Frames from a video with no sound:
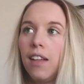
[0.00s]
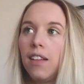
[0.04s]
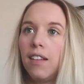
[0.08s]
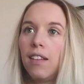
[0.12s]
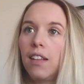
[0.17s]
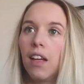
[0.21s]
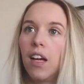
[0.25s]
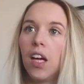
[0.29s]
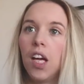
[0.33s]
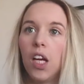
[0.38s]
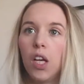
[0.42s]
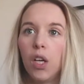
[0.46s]

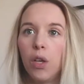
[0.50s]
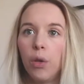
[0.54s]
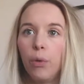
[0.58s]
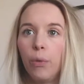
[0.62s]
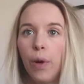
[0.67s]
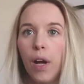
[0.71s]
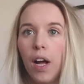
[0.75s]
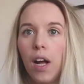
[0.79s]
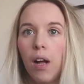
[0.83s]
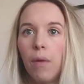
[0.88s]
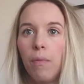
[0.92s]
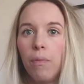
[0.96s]

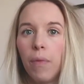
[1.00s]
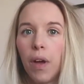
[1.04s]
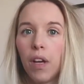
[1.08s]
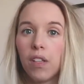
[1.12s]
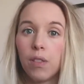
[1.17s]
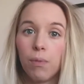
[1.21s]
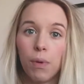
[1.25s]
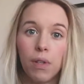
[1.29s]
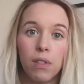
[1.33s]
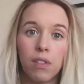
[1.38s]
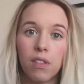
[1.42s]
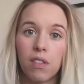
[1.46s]
So I
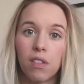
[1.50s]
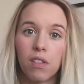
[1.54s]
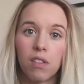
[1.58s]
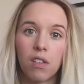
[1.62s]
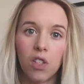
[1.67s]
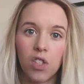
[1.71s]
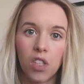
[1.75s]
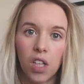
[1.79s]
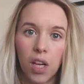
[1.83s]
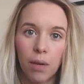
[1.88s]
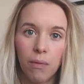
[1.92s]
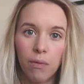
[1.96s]
suppose it's a
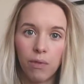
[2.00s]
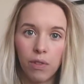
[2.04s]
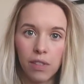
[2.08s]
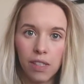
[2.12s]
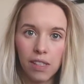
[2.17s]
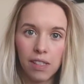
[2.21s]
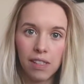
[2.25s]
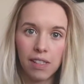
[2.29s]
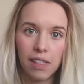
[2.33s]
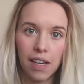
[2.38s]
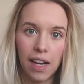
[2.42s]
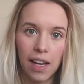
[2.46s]
good time for a
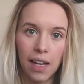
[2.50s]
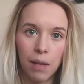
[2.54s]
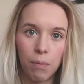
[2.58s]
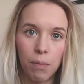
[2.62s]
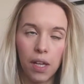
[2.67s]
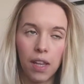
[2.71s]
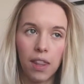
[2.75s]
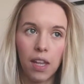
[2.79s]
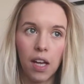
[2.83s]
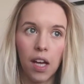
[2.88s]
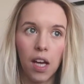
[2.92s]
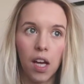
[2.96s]

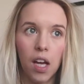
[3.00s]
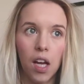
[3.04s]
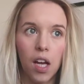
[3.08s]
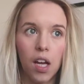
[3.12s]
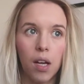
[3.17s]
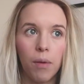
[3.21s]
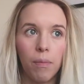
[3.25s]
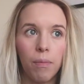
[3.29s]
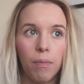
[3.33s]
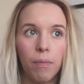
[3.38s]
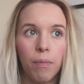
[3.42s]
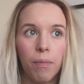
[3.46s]
disclaimer that
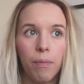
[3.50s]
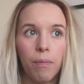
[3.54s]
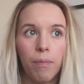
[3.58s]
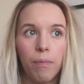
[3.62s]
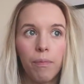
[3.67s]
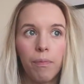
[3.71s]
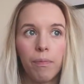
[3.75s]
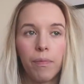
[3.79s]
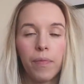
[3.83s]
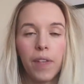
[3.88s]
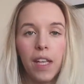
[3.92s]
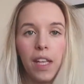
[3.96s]

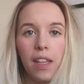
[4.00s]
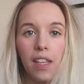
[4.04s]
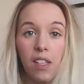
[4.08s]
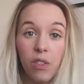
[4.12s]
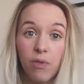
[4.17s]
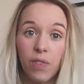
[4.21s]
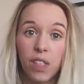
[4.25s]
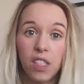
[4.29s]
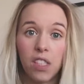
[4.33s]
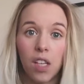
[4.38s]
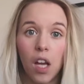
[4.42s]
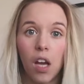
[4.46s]
in
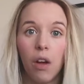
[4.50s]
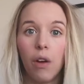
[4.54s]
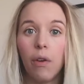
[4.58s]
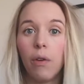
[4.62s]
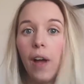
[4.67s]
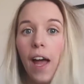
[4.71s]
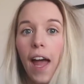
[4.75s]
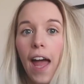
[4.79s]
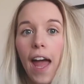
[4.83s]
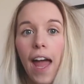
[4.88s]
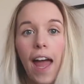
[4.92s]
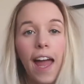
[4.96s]
this
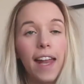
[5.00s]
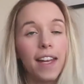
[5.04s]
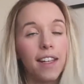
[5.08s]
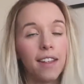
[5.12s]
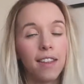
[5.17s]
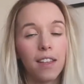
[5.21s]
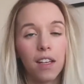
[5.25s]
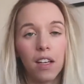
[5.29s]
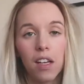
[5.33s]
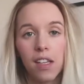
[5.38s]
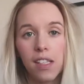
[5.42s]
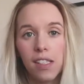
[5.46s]
video,
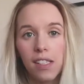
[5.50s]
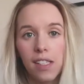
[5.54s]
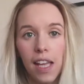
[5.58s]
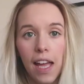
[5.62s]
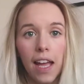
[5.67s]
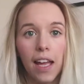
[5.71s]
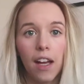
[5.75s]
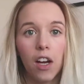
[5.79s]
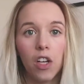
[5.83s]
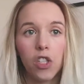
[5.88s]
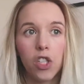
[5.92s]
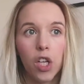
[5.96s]
anything I
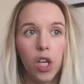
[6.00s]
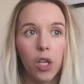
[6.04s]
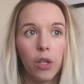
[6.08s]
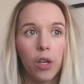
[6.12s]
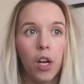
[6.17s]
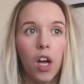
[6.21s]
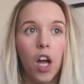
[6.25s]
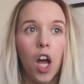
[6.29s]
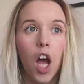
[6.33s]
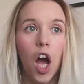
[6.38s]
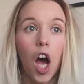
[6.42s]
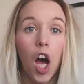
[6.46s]
say,
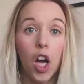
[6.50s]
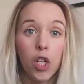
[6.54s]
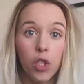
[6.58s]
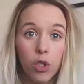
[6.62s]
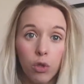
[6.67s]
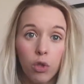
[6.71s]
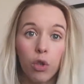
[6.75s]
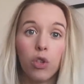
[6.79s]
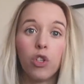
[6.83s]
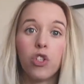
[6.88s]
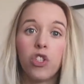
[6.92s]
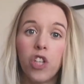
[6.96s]
I
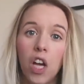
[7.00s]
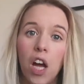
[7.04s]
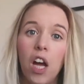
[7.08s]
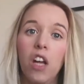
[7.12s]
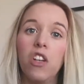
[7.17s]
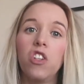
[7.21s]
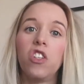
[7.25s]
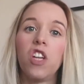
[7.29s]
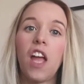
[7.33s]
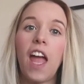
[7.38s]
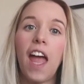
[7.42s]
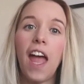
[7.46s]
do not
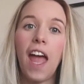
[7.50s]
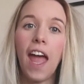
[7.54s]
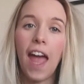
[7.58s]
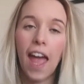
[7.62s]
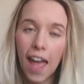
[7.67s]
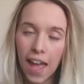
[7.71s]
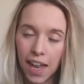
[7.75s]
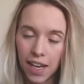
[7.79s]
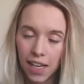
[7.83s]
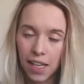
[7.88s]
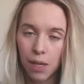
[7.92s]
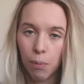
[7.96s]
judge
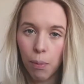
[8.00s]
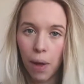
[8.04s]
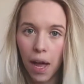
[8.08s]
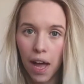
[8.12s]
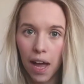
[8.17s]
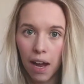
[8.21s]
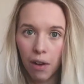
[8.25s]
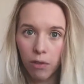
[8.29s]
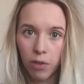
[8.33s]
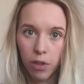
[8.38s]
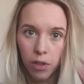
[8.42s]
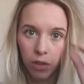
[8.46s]
any
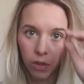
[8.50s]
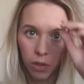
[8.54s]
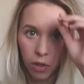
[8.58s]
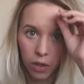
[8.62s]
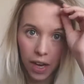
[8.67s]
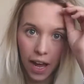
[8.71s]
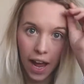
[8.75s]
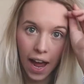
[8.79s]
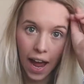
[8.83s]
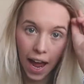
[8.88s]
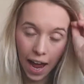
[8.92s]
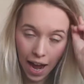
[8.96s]
parent
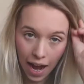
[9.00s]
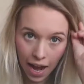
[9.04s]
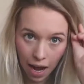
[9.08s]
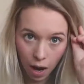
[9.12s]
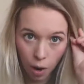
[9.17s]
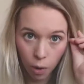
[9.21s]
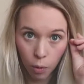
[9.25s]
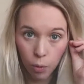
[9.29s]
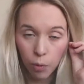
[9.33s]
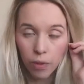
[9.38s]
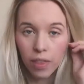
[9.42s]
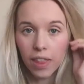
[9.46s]
on
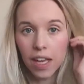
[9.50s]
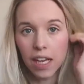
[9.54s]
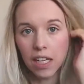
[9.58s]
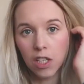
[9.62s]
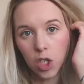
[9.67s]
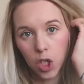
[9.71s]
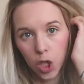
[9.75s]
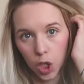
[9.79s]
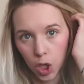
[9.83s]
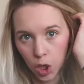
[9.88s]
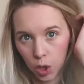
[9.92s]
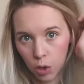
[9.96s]
how they
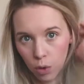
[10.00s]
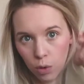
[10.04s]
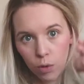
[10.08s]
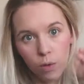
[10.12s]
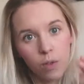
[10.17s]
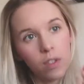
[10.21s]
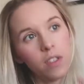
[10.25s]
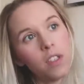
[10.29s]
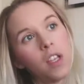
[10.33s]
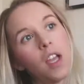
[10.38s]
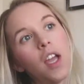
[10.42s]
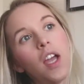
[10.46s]

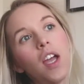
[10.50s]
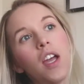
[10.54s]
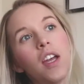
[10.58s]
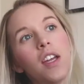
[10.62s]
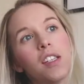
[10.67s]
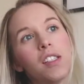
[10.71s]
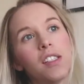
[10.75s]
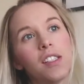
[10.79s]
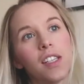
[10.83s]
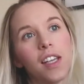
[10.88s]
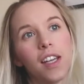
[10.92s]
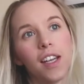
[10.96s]
choose
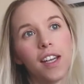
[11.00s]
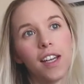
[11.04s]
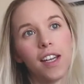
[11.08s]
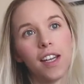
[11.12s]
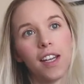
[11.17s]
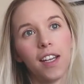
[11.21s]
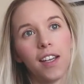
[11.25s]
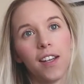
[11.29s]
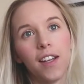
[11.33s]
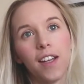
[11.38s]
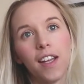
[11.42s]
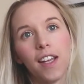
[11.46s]
to